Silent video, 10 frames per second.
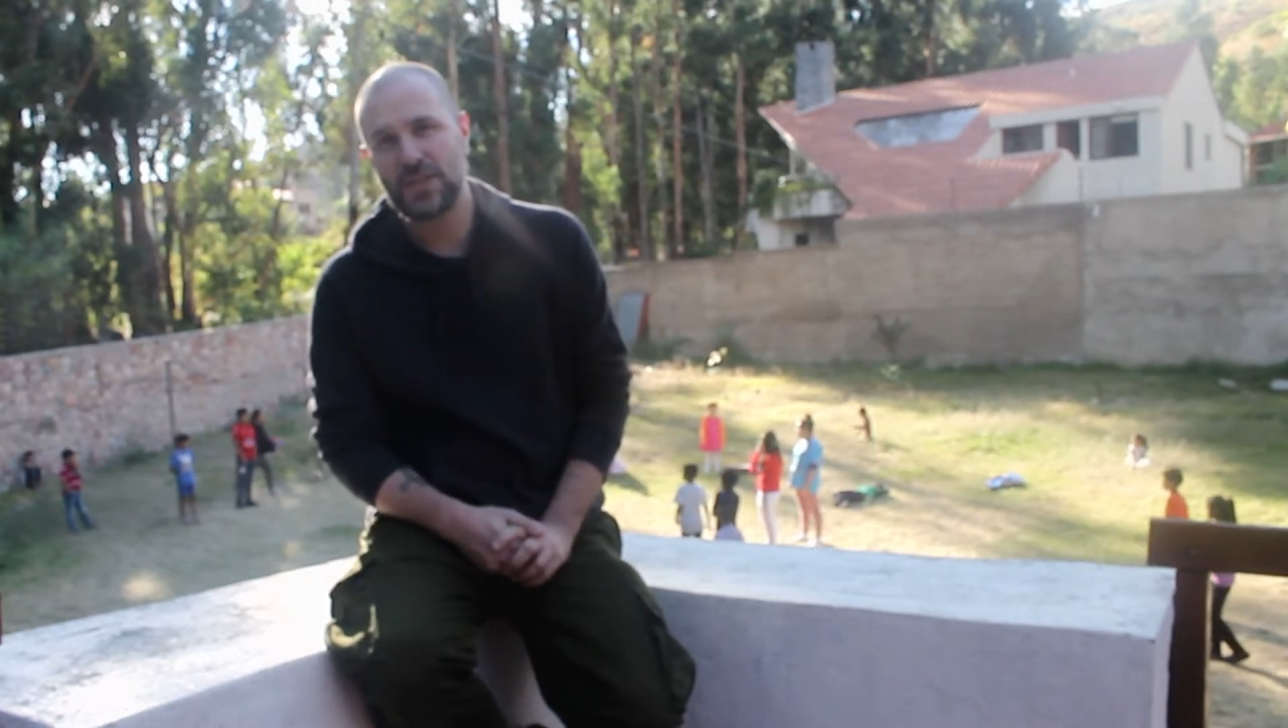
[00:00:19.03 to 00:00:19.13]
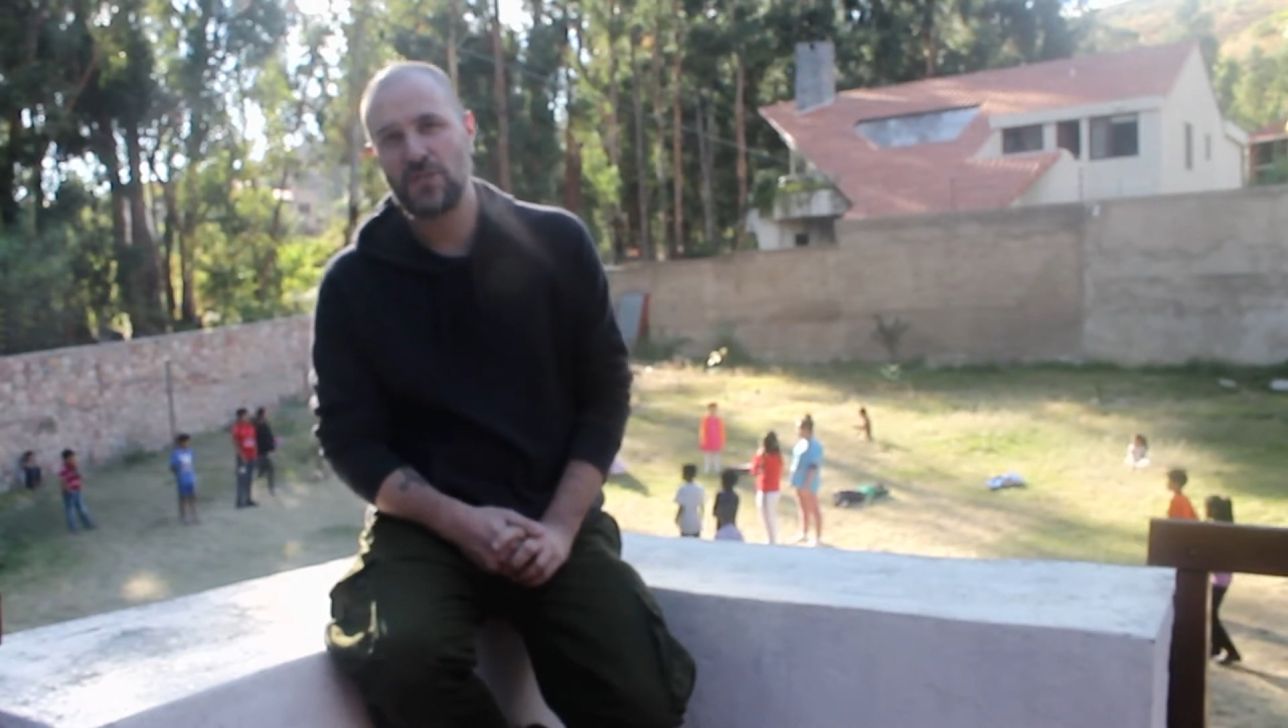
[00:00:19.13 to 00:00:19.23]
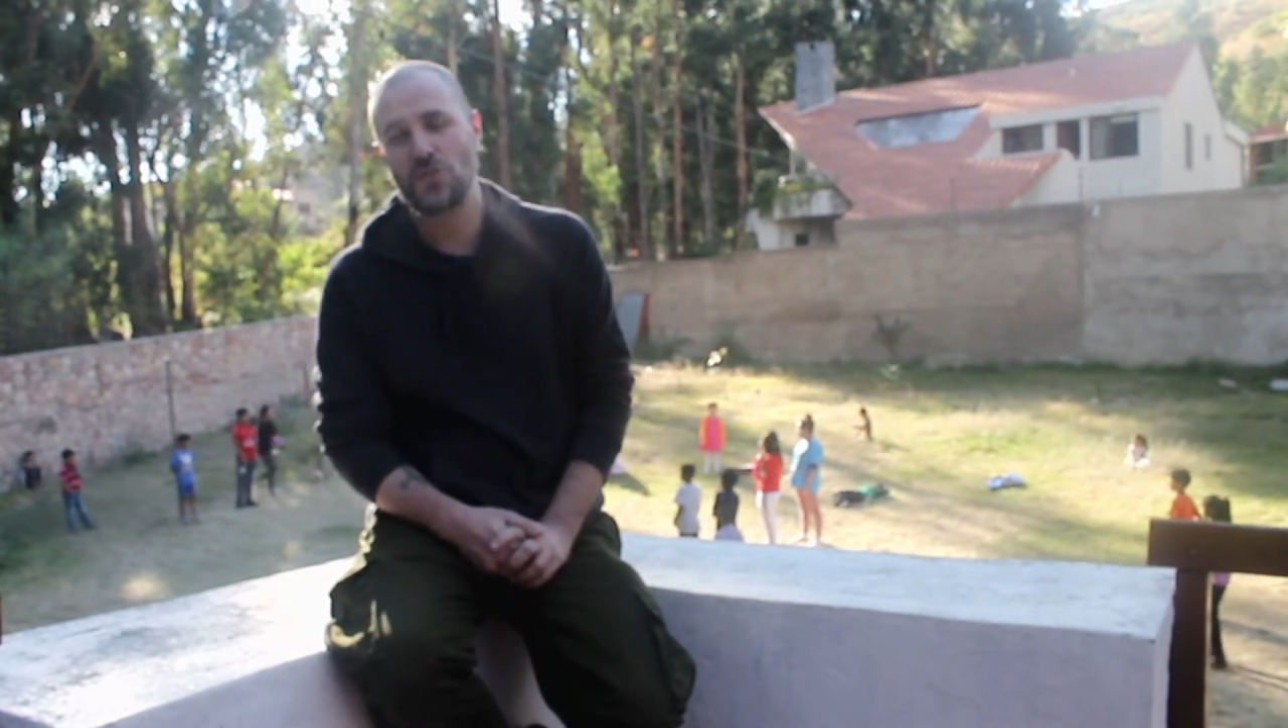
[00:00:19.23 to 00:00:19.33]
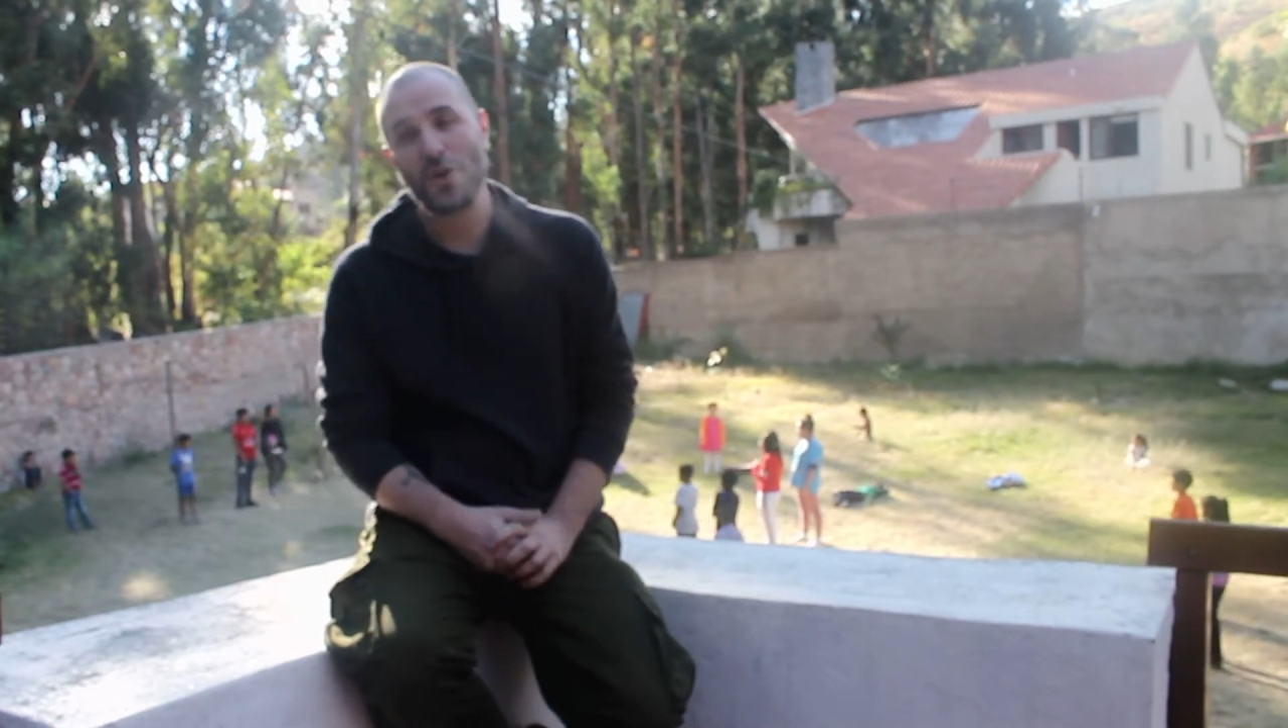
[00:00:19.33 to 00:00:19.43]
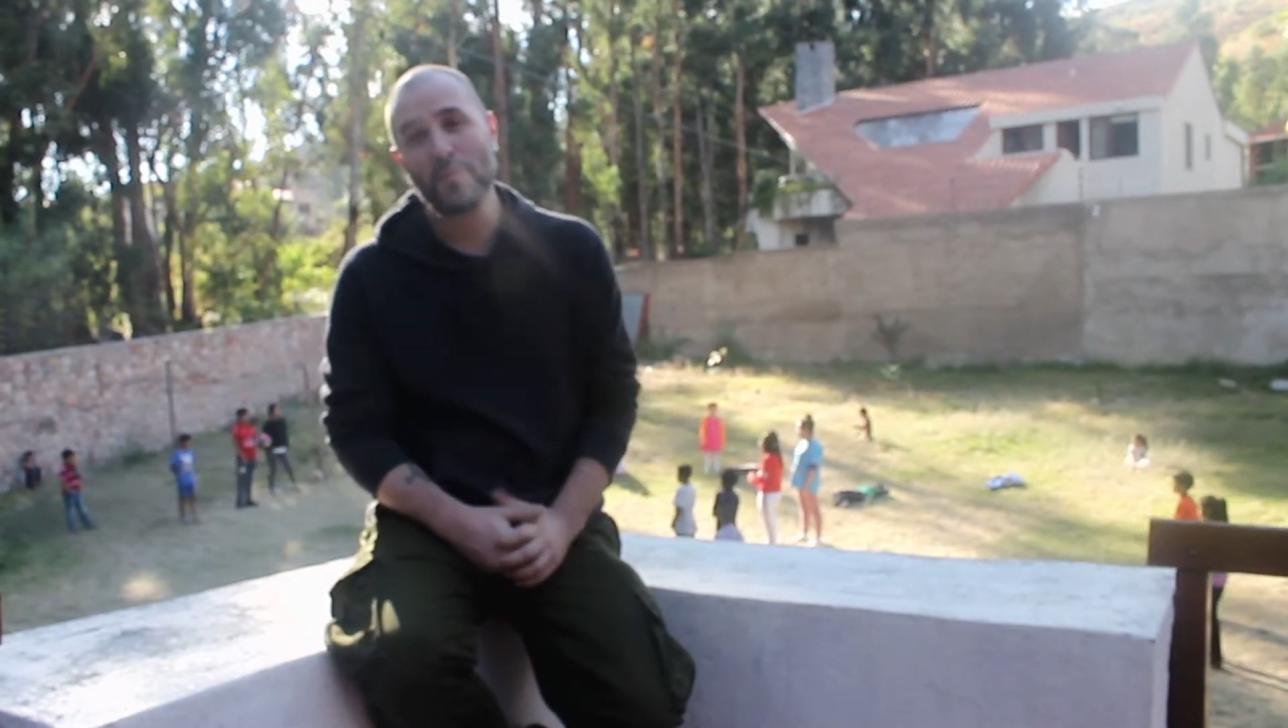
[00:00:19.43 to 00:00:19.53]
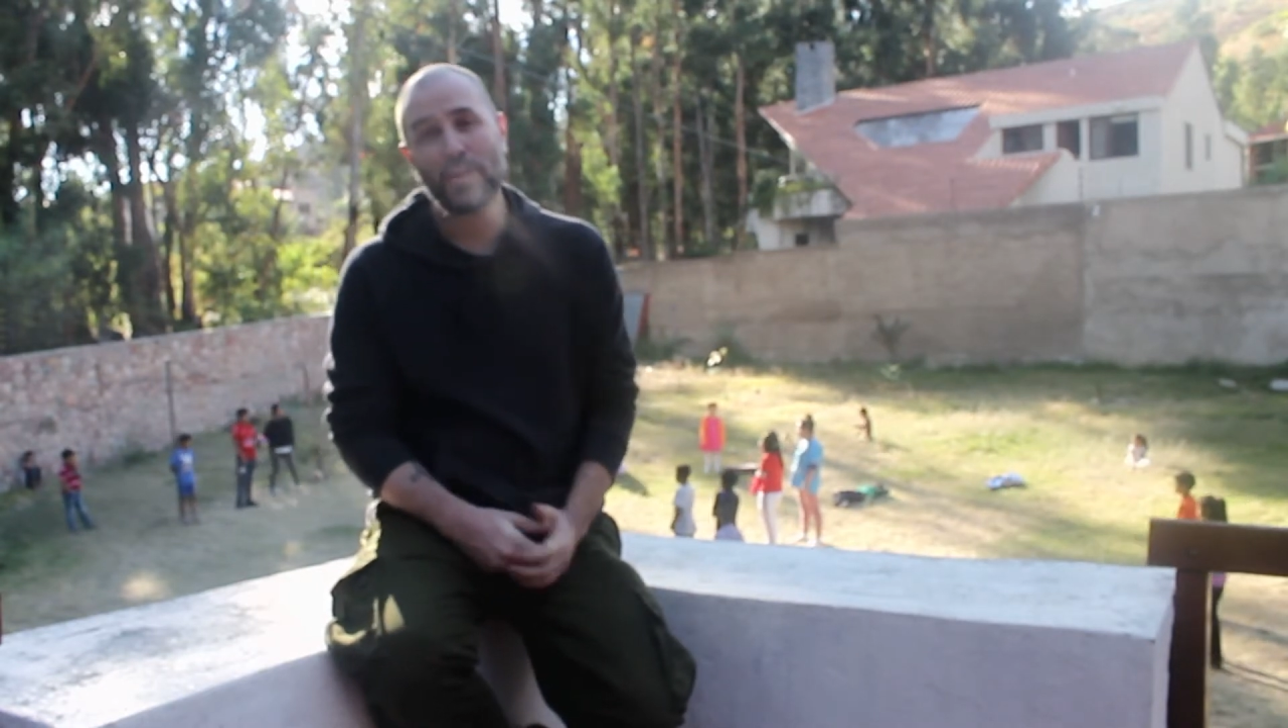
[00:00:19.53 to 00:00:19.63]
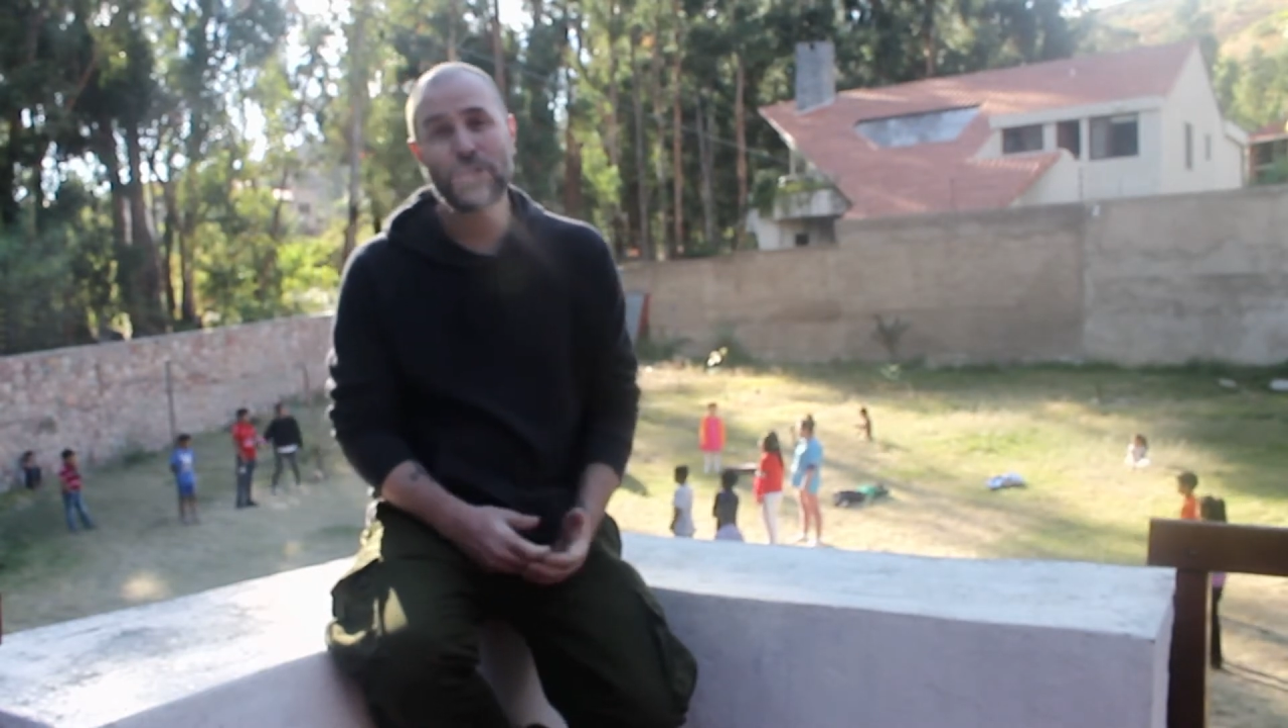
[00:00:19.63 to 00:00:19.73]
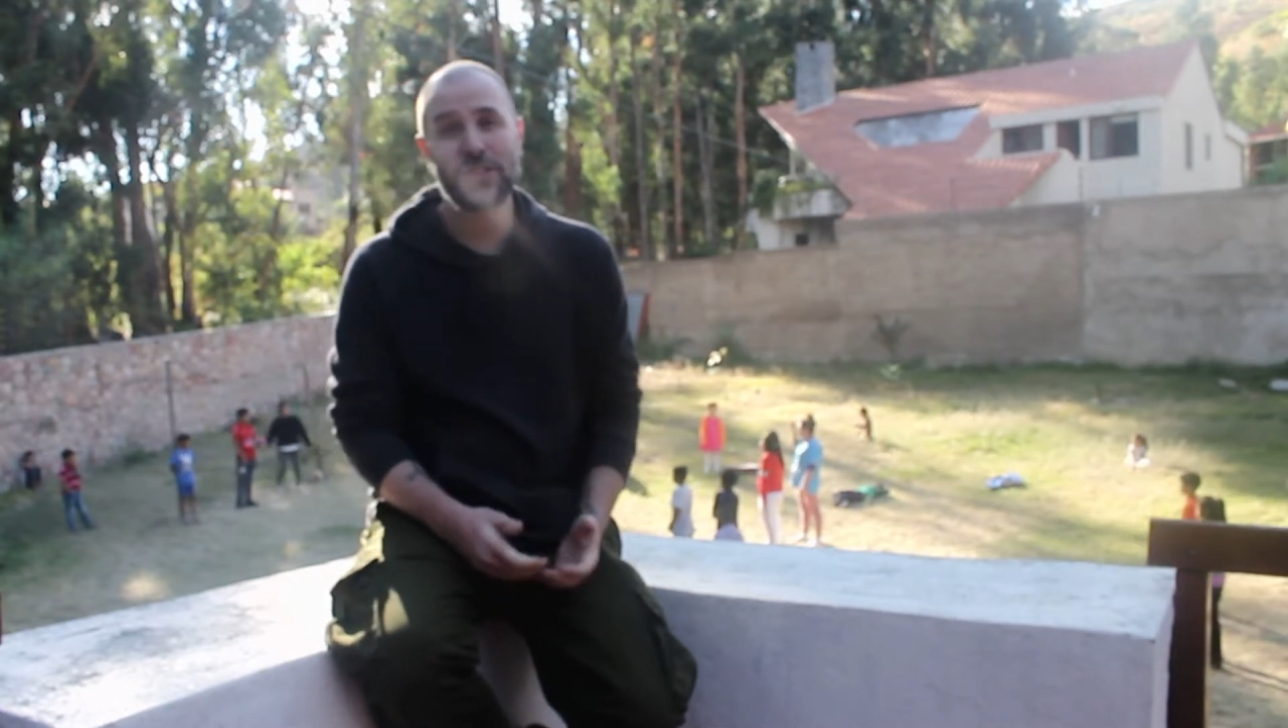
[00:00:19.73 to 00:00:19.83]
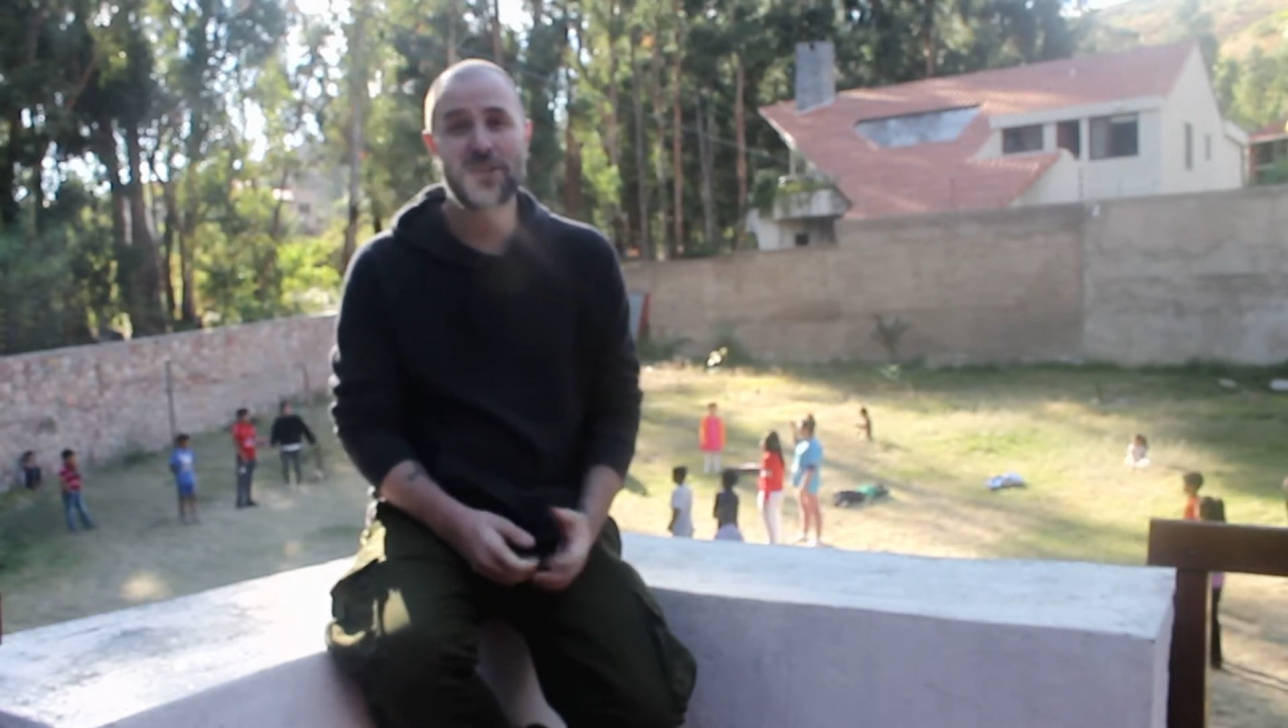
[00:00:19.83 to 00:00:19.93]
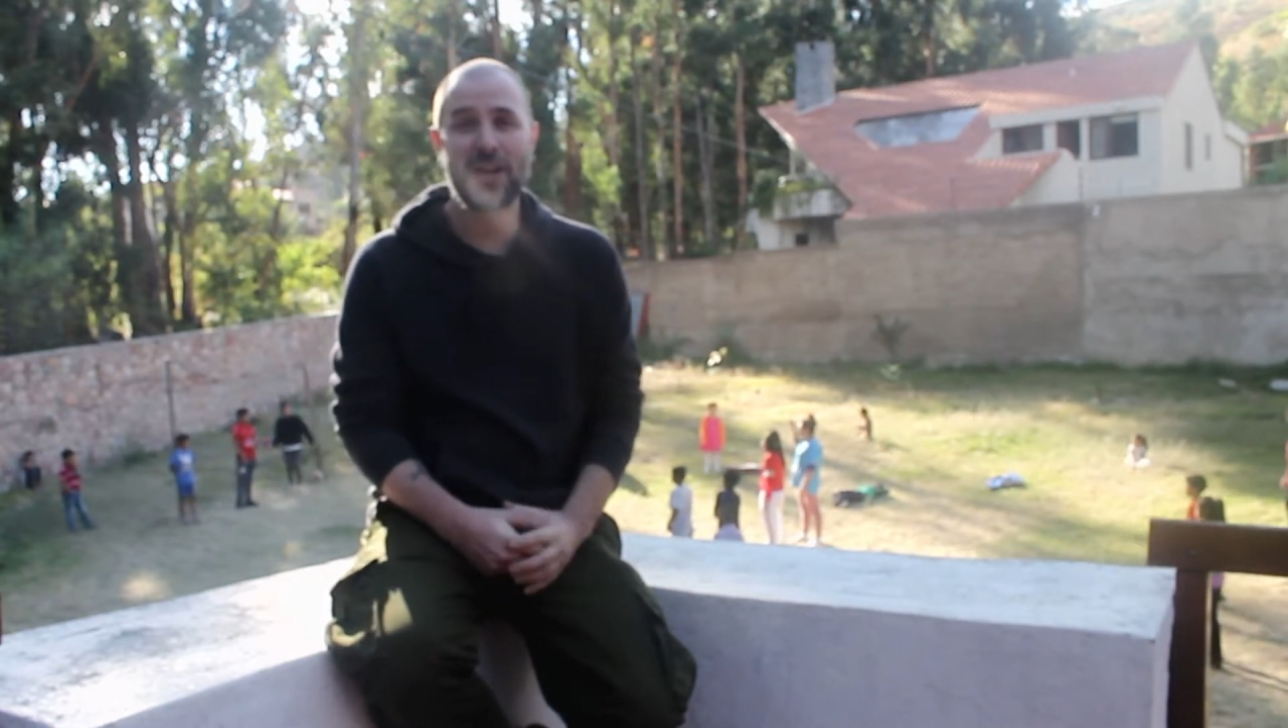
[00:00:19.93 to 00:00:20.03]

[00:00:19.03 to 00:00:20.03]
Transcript: have tripled since